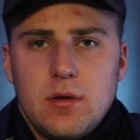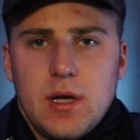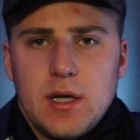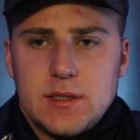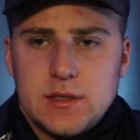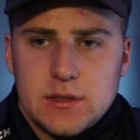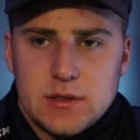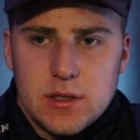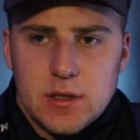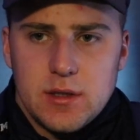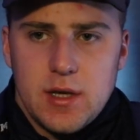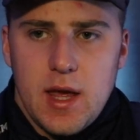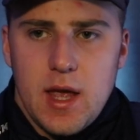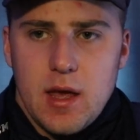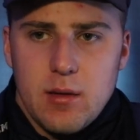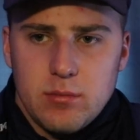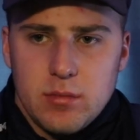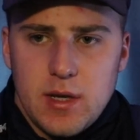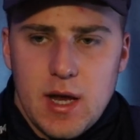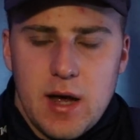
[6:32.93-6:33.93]
It's the
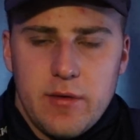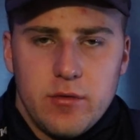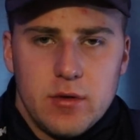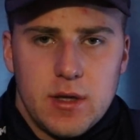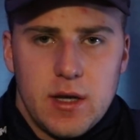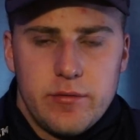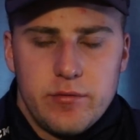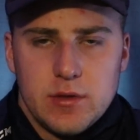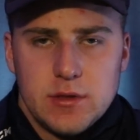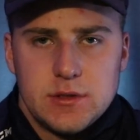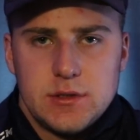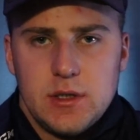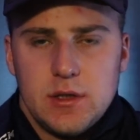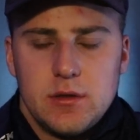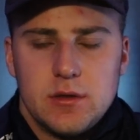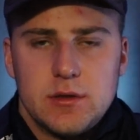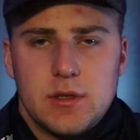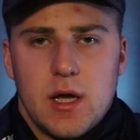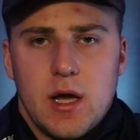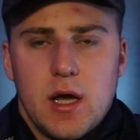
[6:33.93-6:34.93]
damn devil every
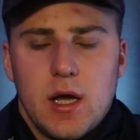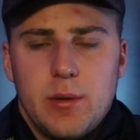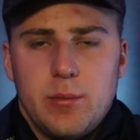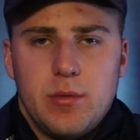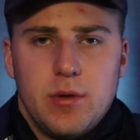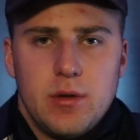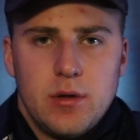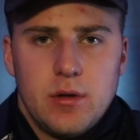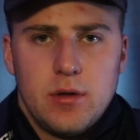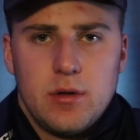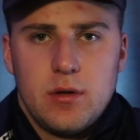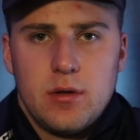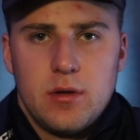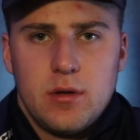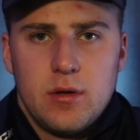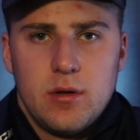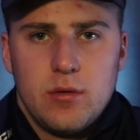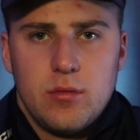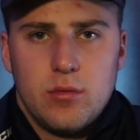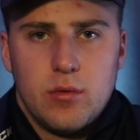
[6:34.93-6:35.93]
single time.
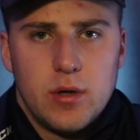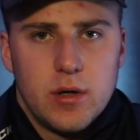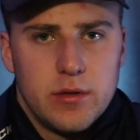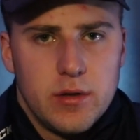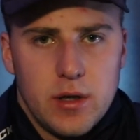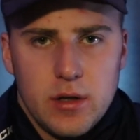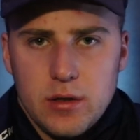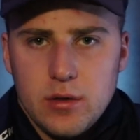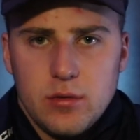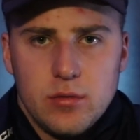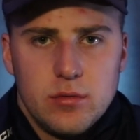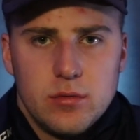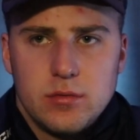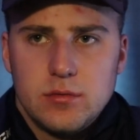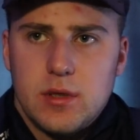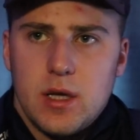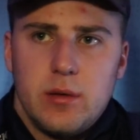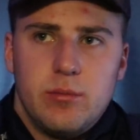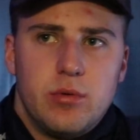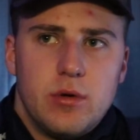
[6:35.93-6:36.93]
What do?
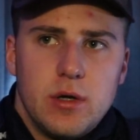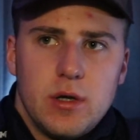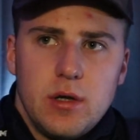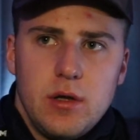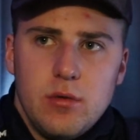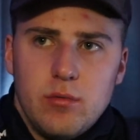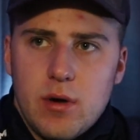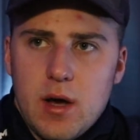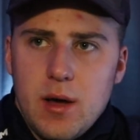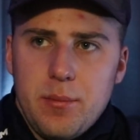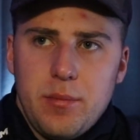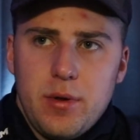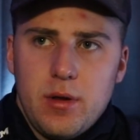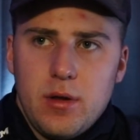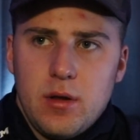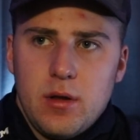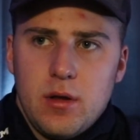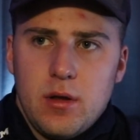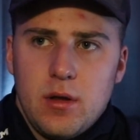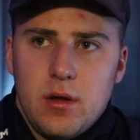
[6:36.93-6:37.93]
They bring you up.
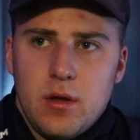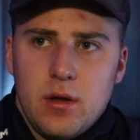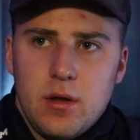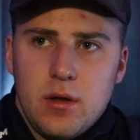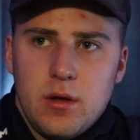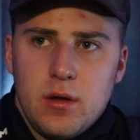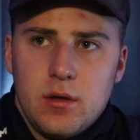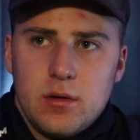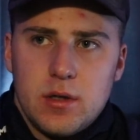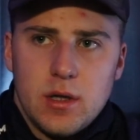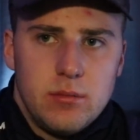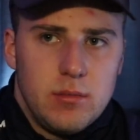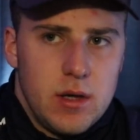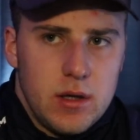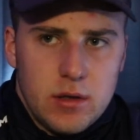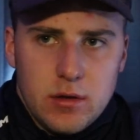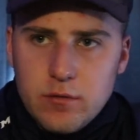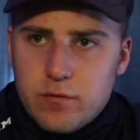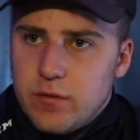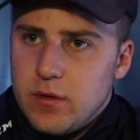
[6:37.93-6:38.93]
They
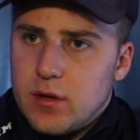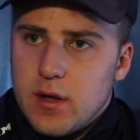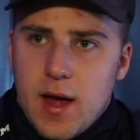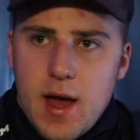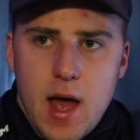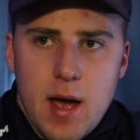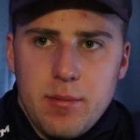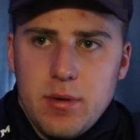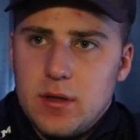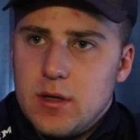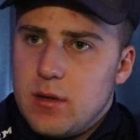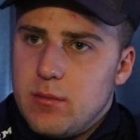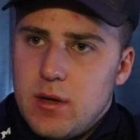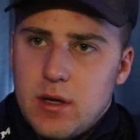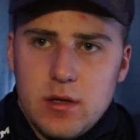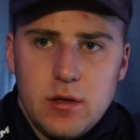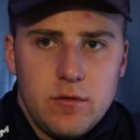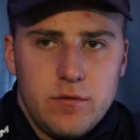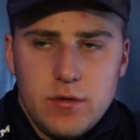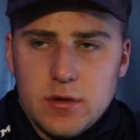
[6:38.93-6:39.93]
make you feel happy. They
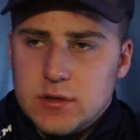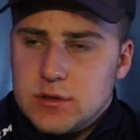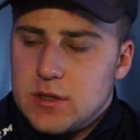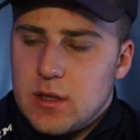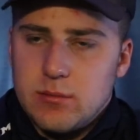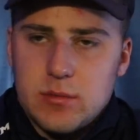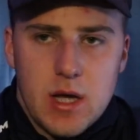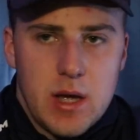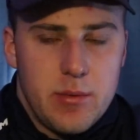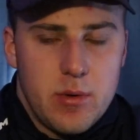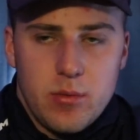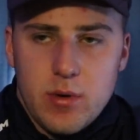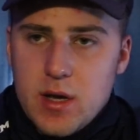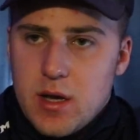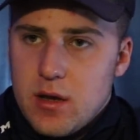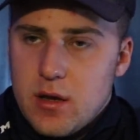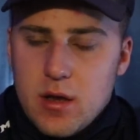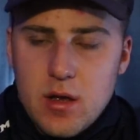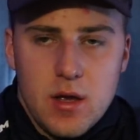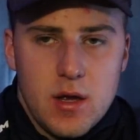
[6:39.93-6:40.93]
make you feel some type of
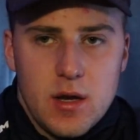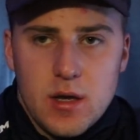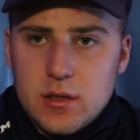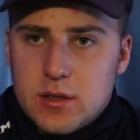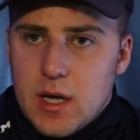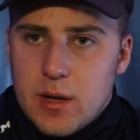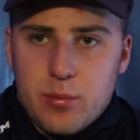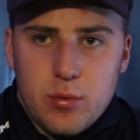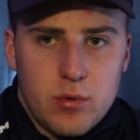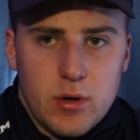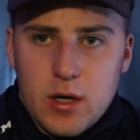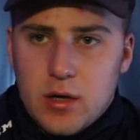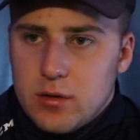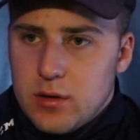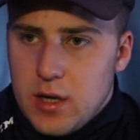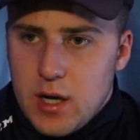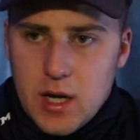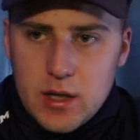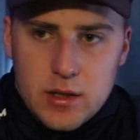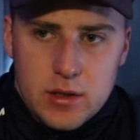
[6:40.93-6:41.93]
way
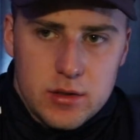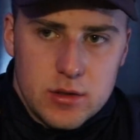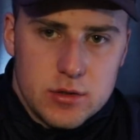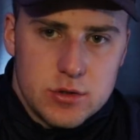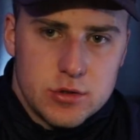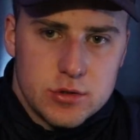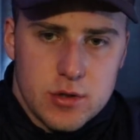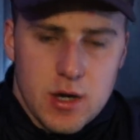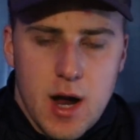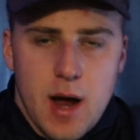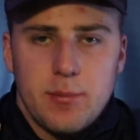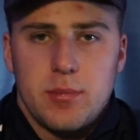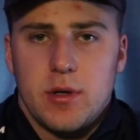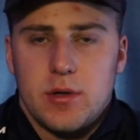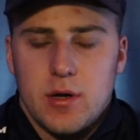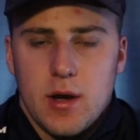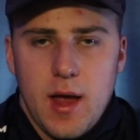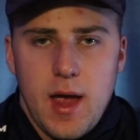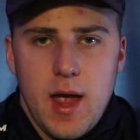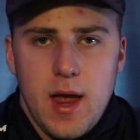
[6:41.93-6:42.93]
temporarily, and then you're dropped
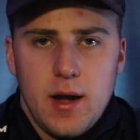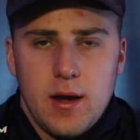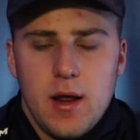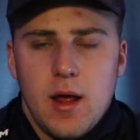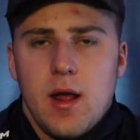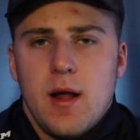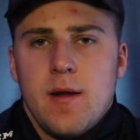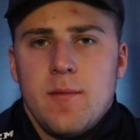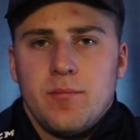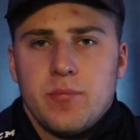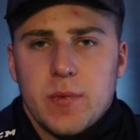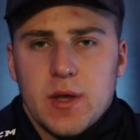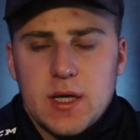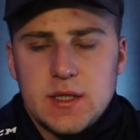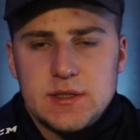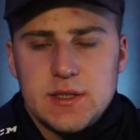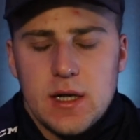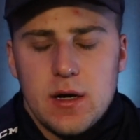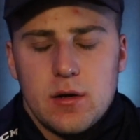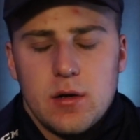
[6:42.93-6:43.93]
on your head
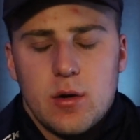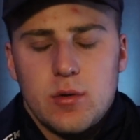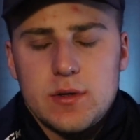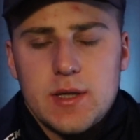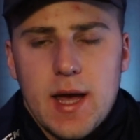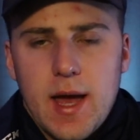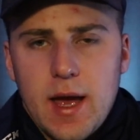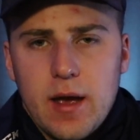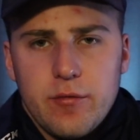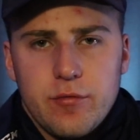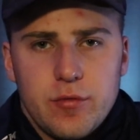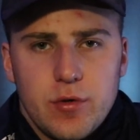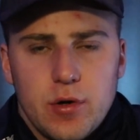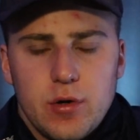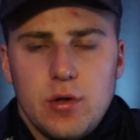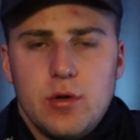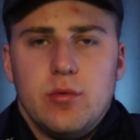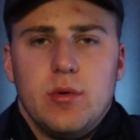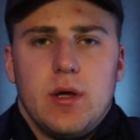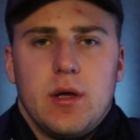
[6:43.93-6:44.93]
because they don't know what the F
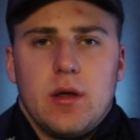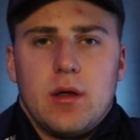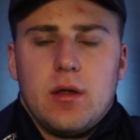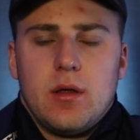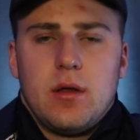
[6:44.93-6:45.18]
they're doing.